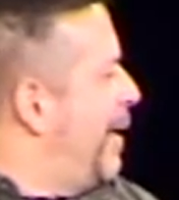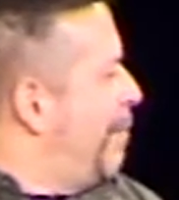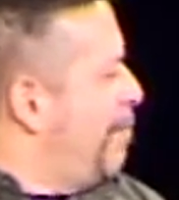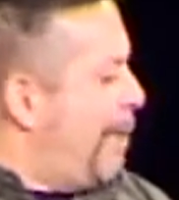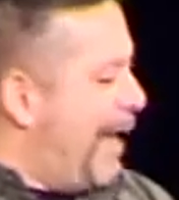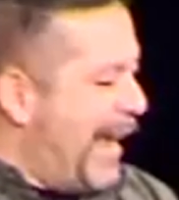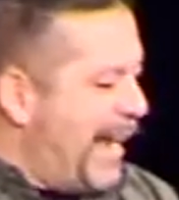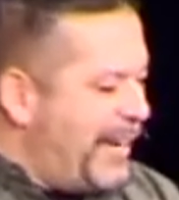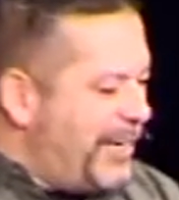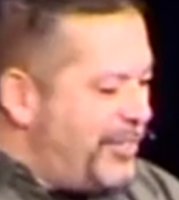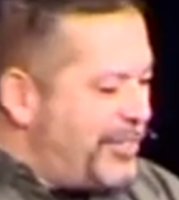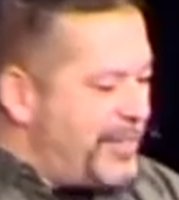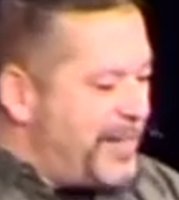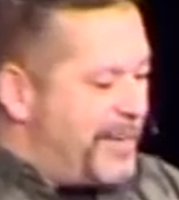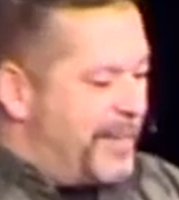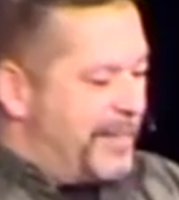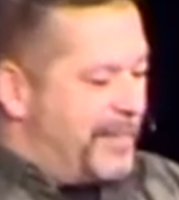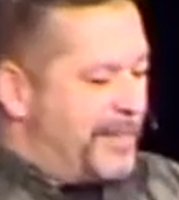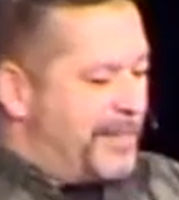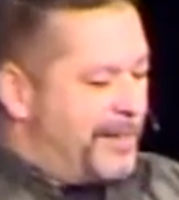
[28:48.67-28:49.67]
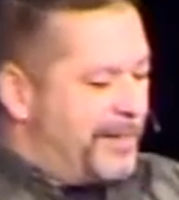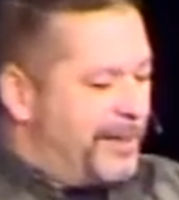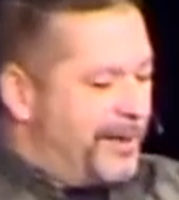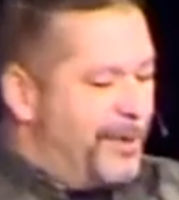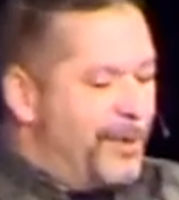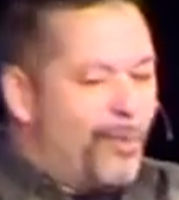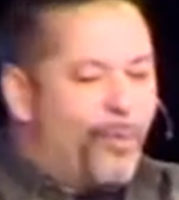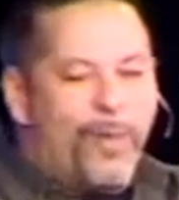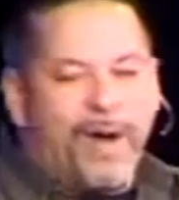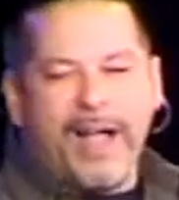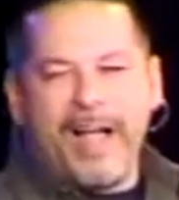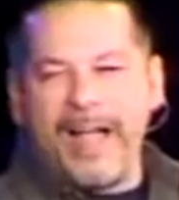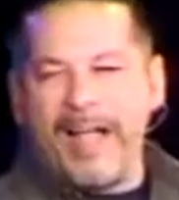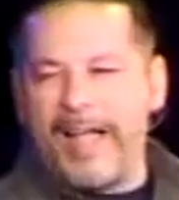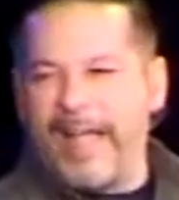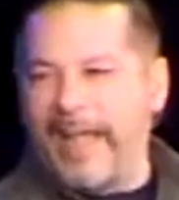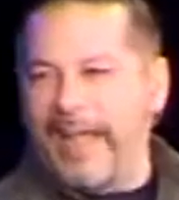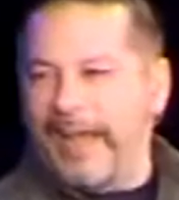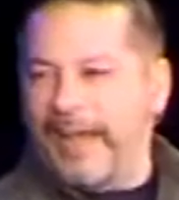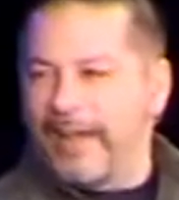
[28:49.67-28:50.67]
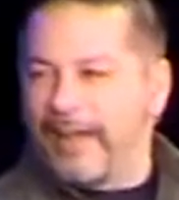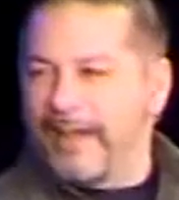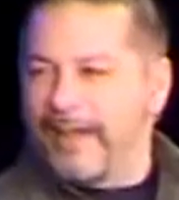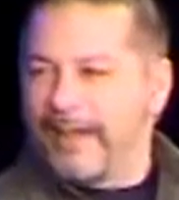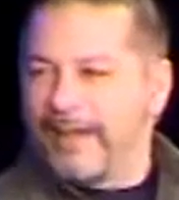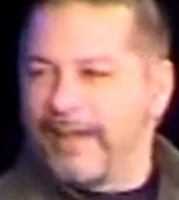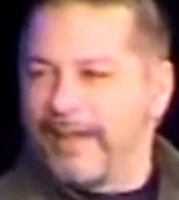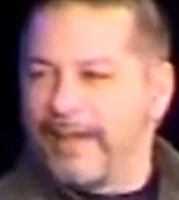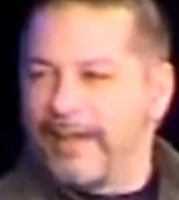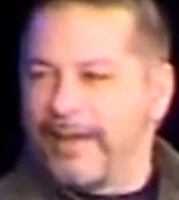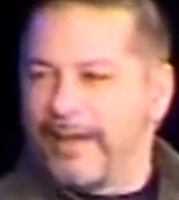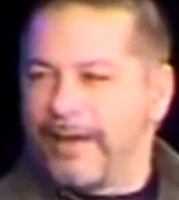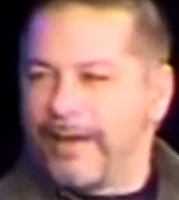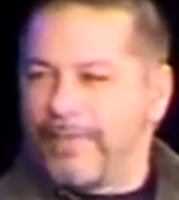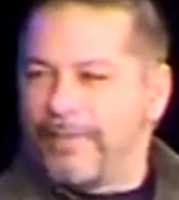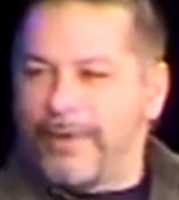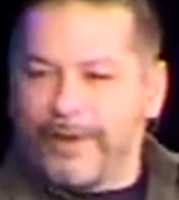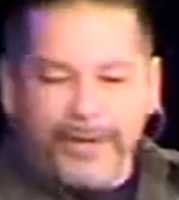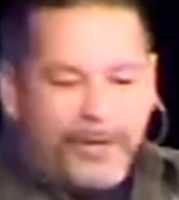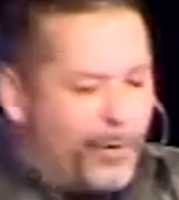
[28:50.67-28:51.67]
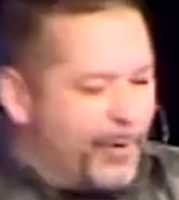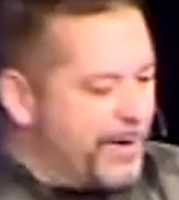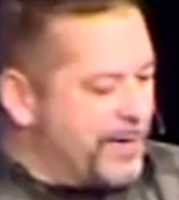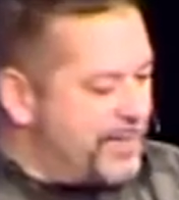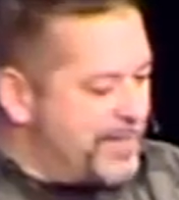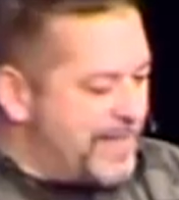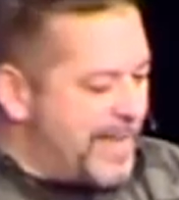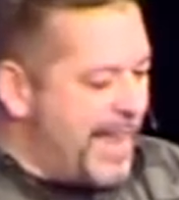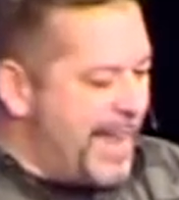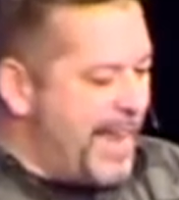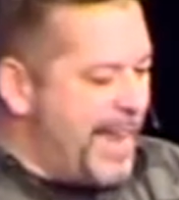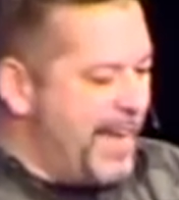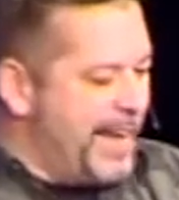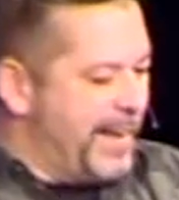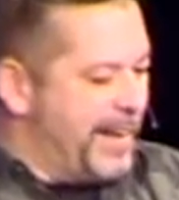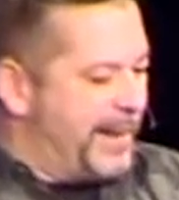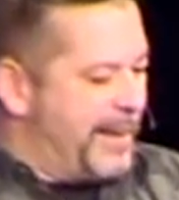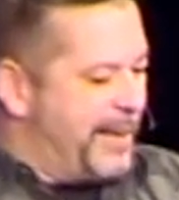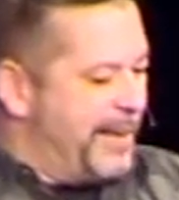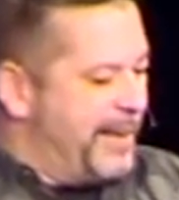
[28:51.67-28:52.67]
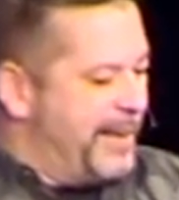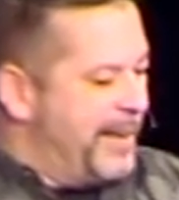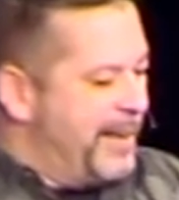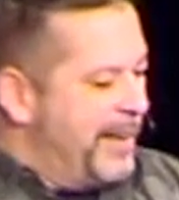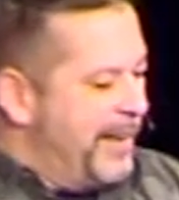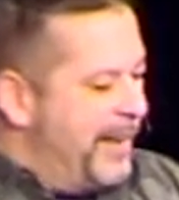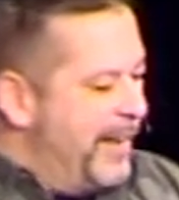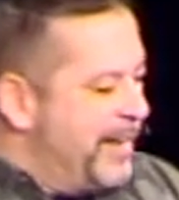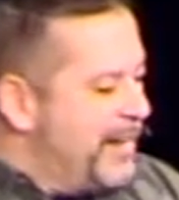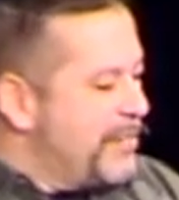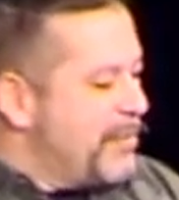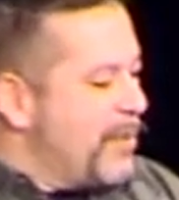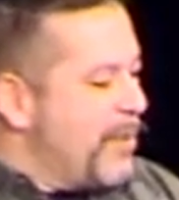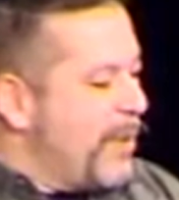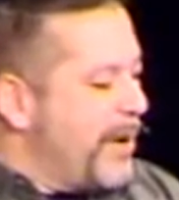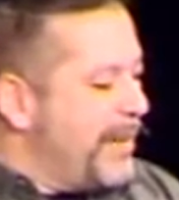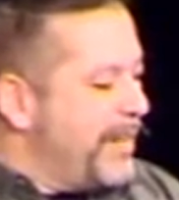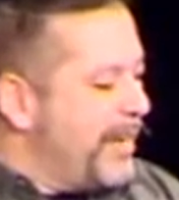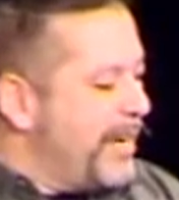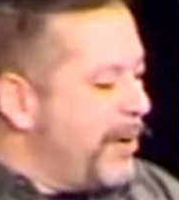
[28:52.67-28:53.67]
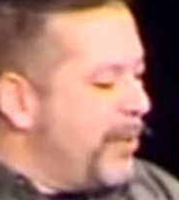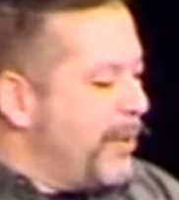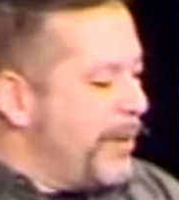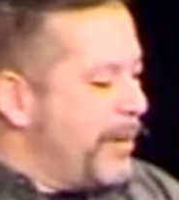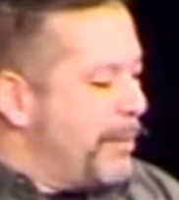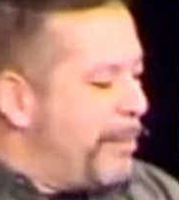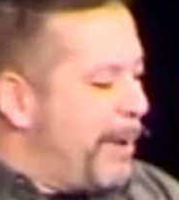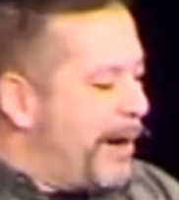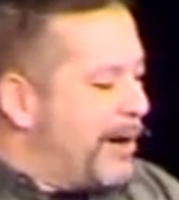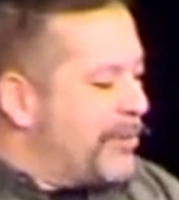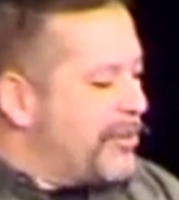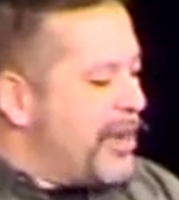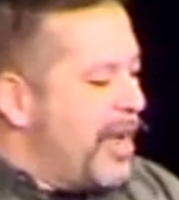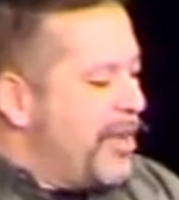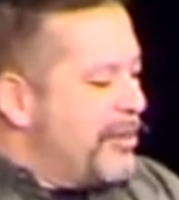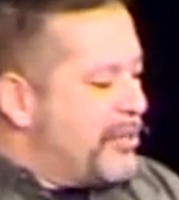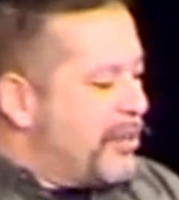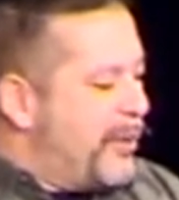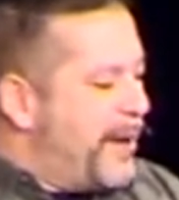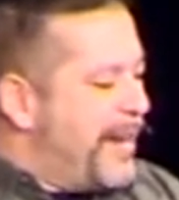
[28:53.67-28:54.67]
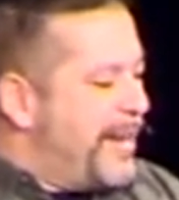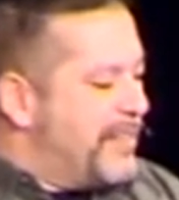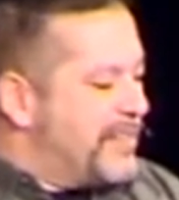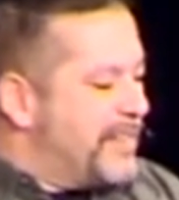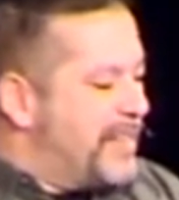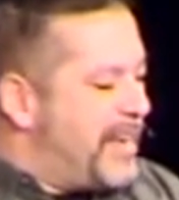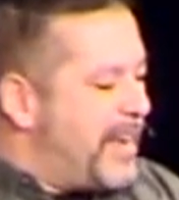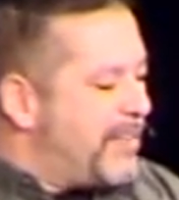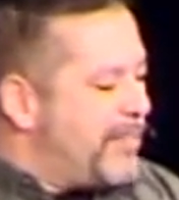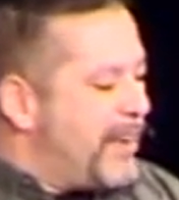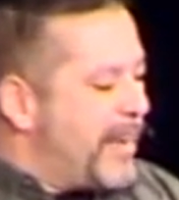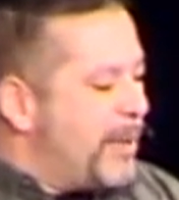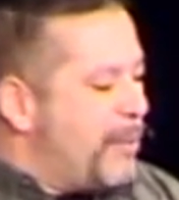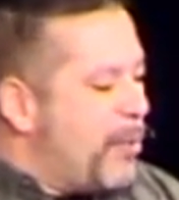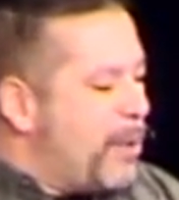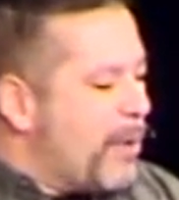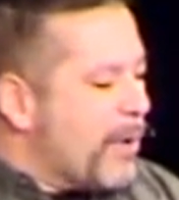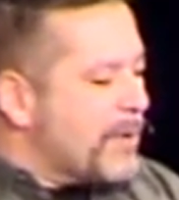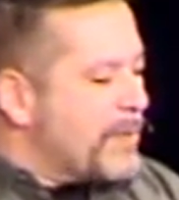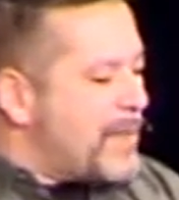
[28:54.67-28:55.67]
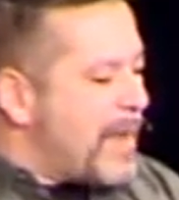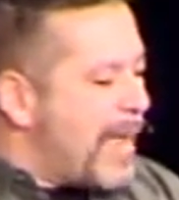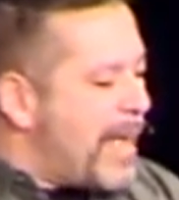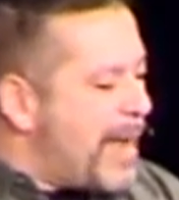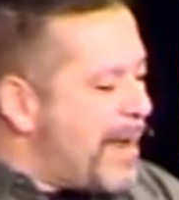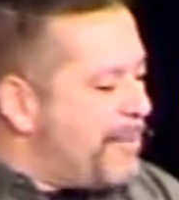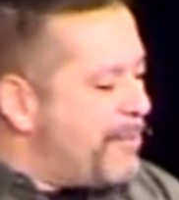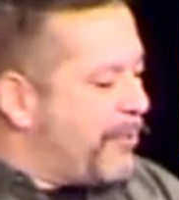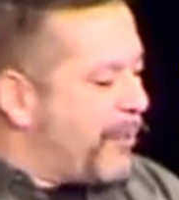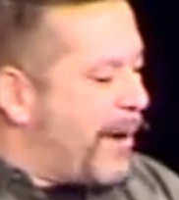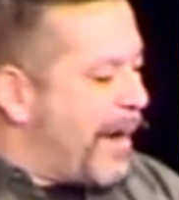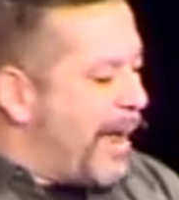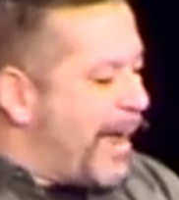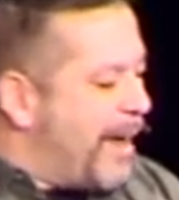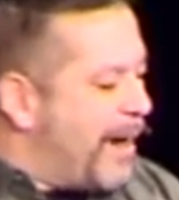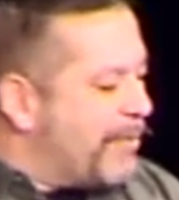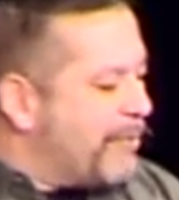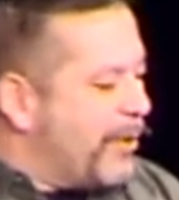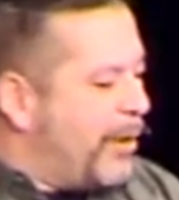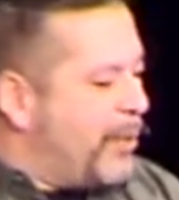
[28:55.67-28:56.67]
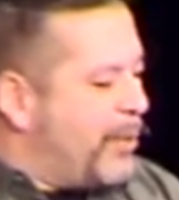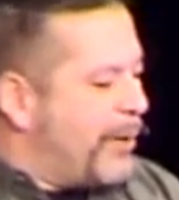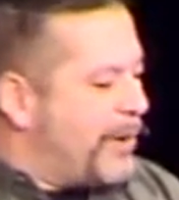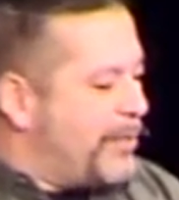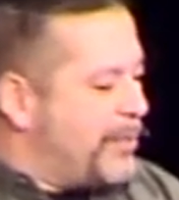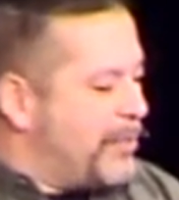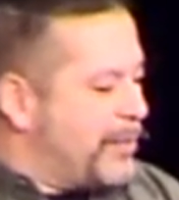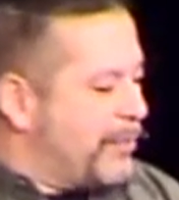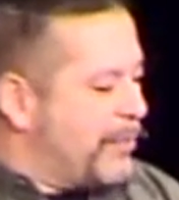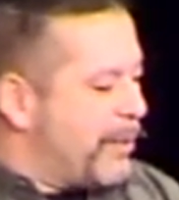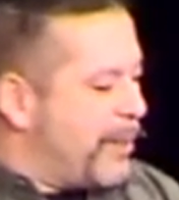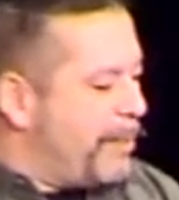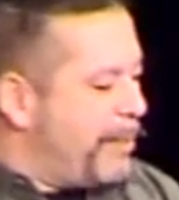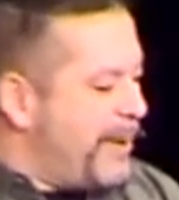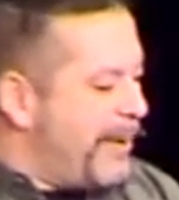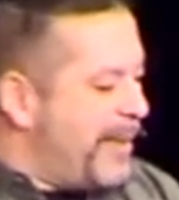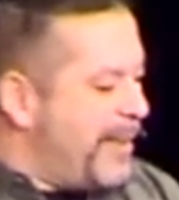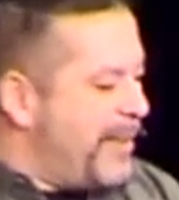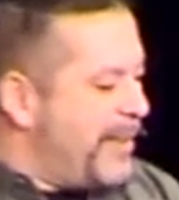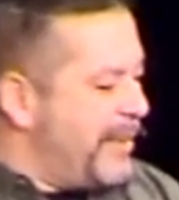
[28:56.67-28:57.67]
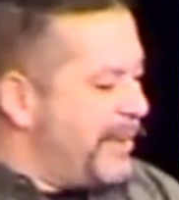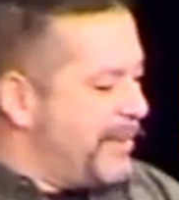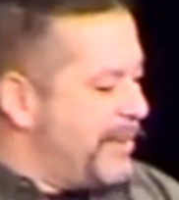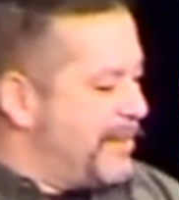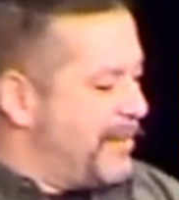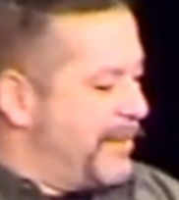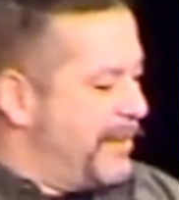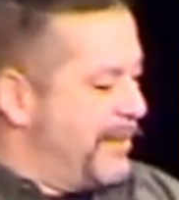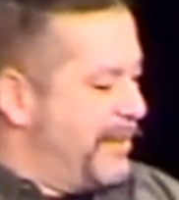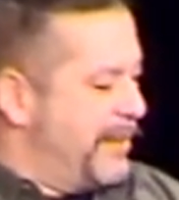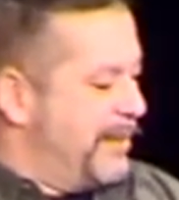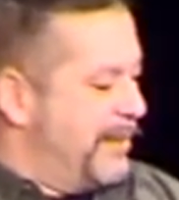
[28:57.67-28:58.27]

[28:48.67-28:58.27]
Patient. Why? For your sake he doesn't want anyone to perish. So he is giving more time for everyone to repent.